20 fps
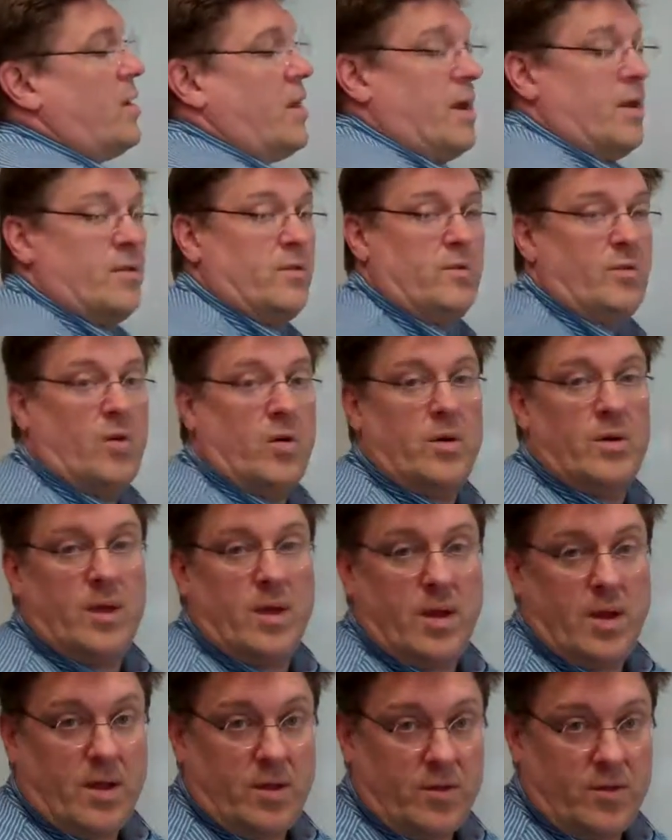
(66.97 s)
and so
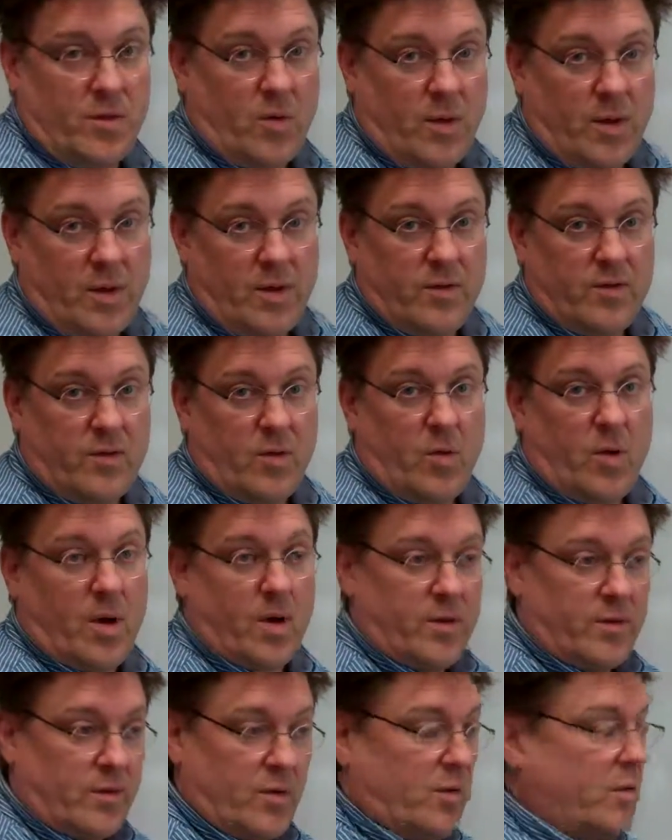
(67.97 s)
on and so
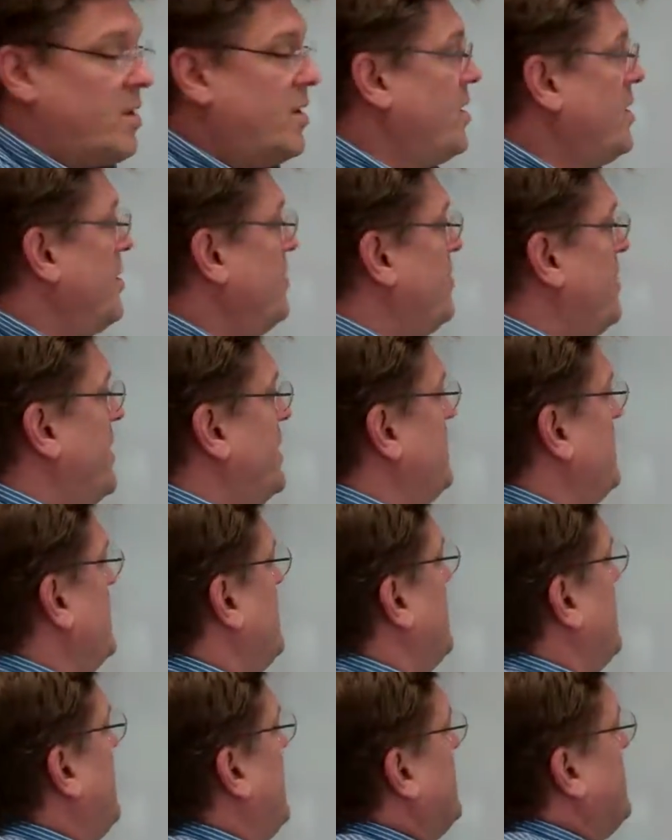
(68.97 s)
on. So
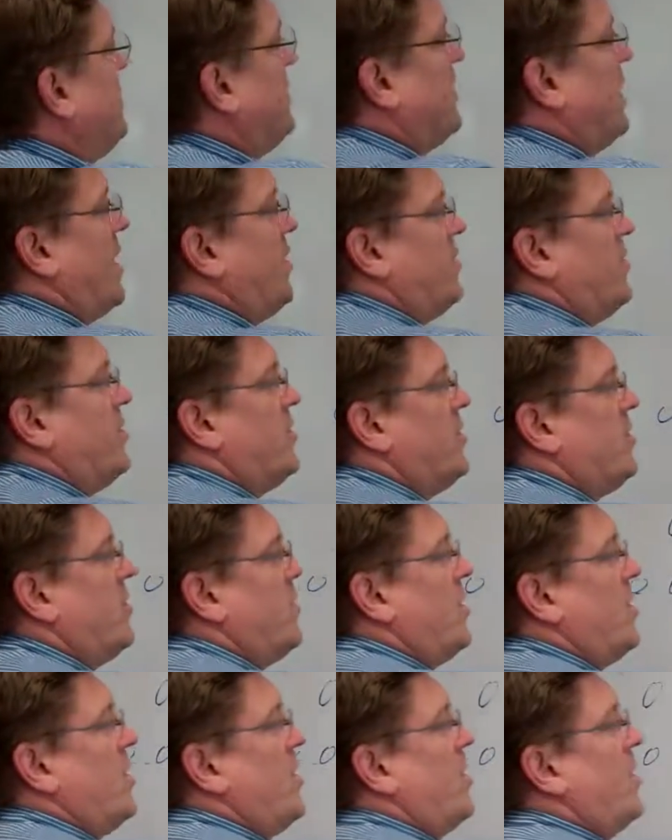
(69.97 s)
basically, anytime you
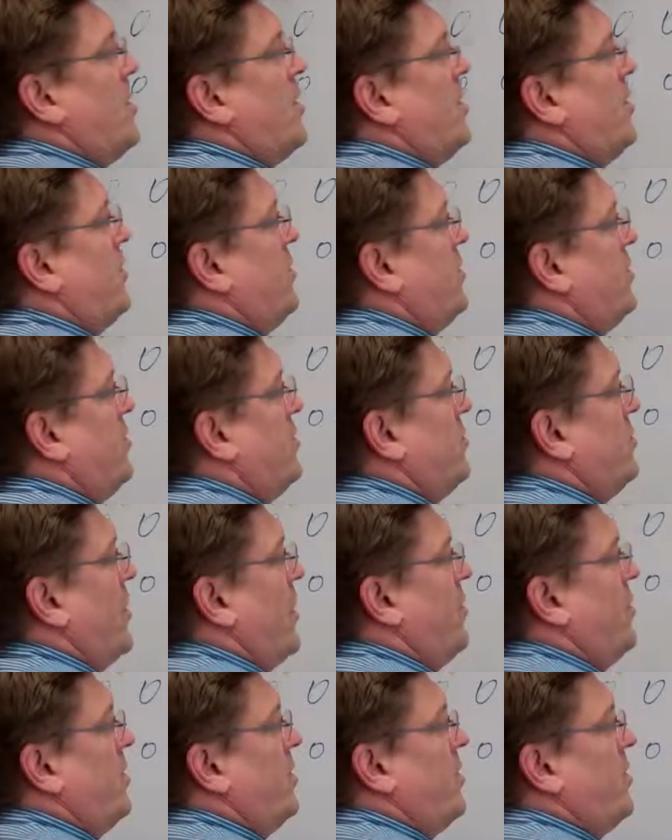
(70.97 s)

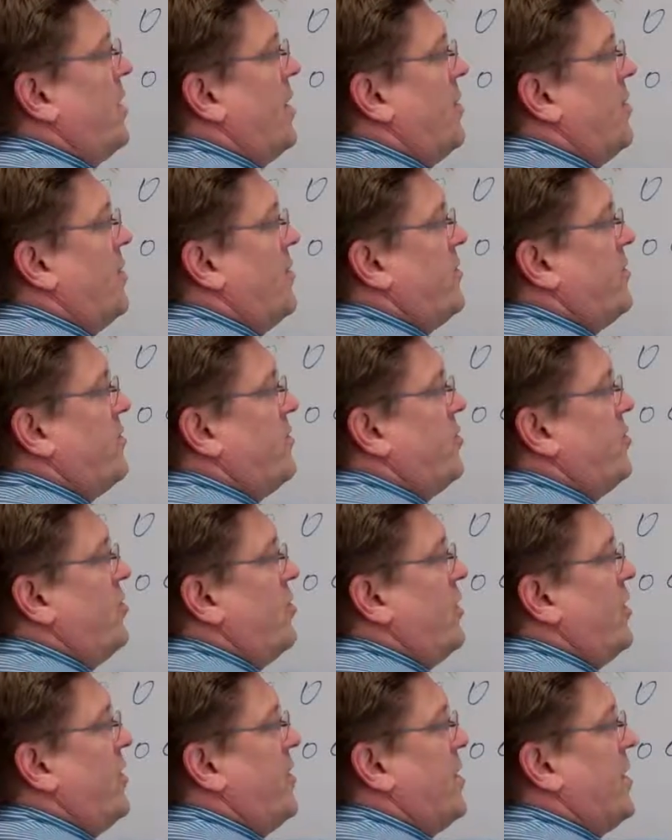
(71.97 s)
double the number, it's 2
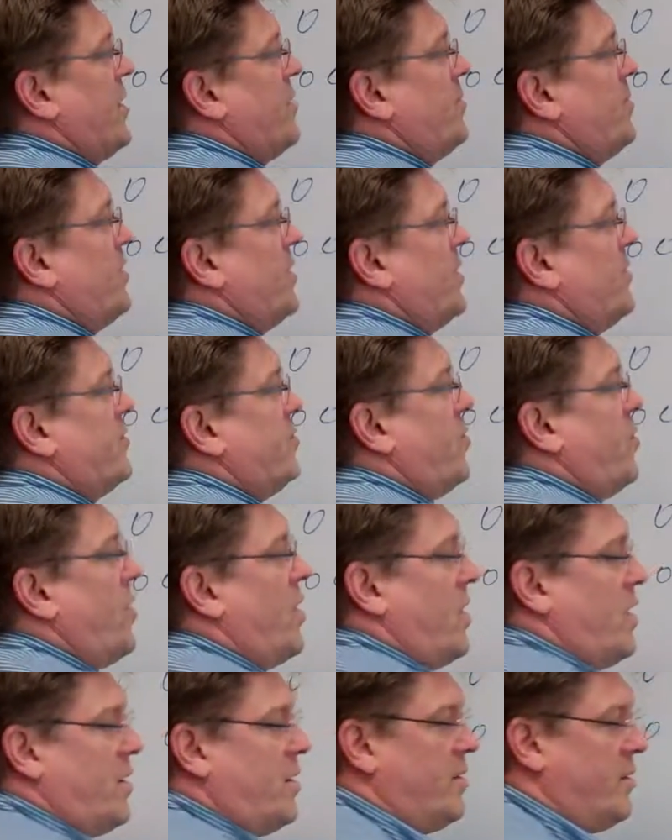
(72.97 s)
to the n plus
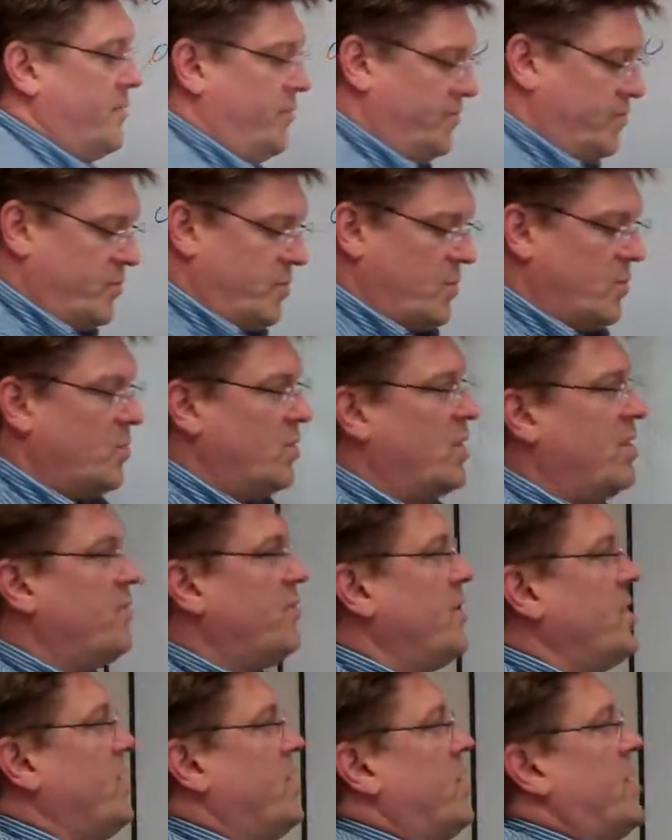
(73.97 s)
1.
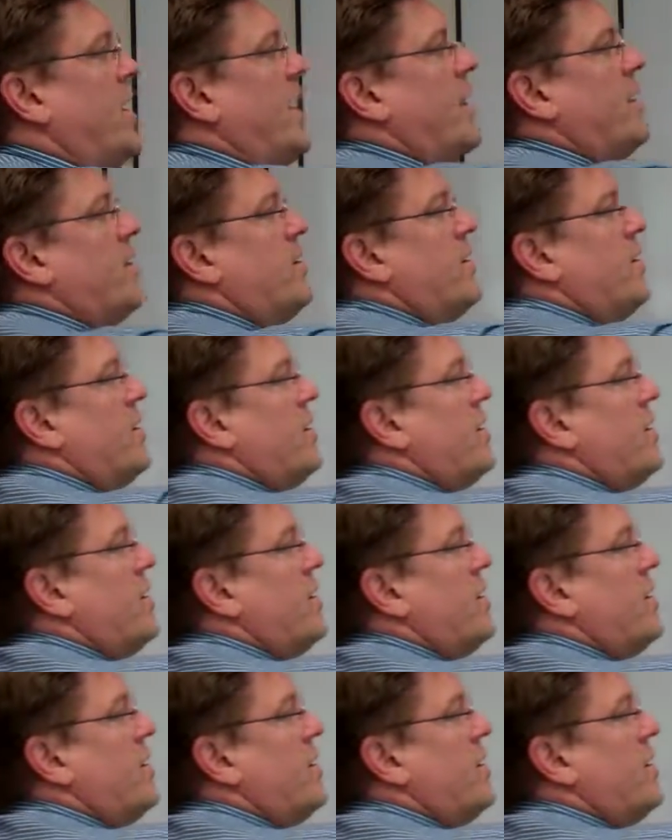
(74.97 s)
Whatever the n,